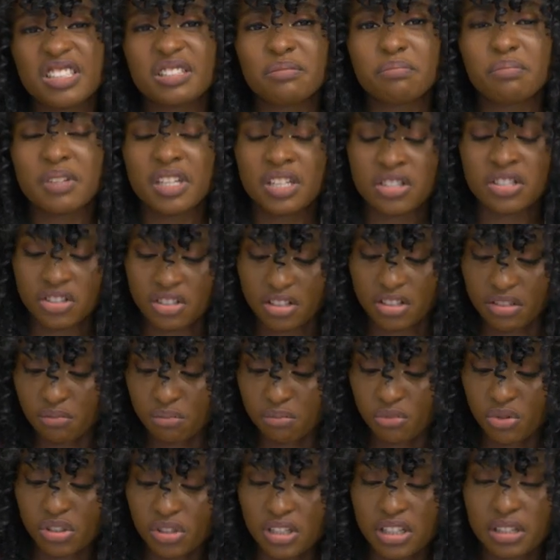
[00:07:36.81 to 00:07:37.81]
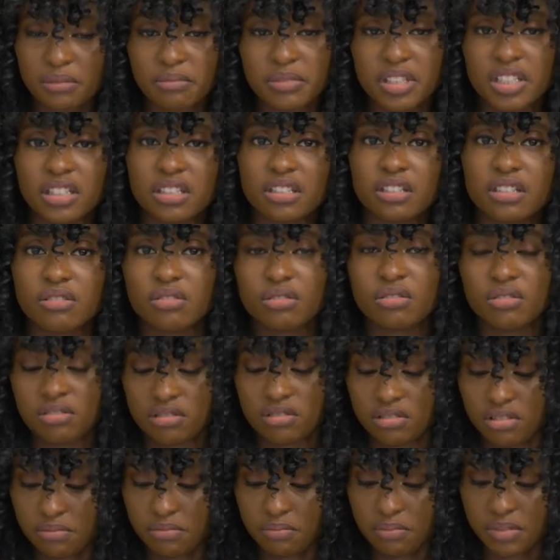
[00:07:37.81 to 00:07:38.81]
depends on the mood I'm in, or
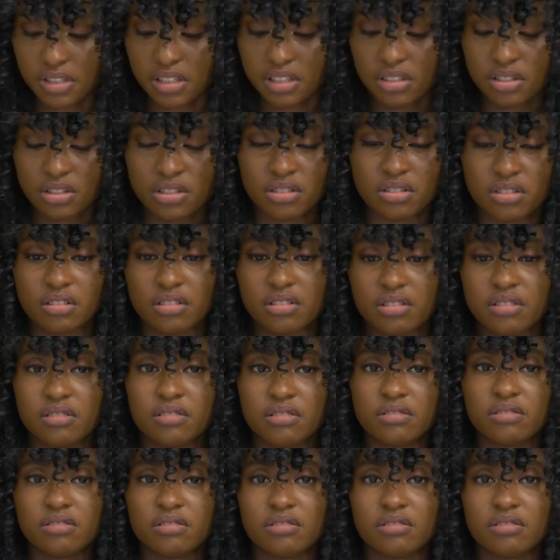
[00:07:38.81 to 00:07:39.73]
depends on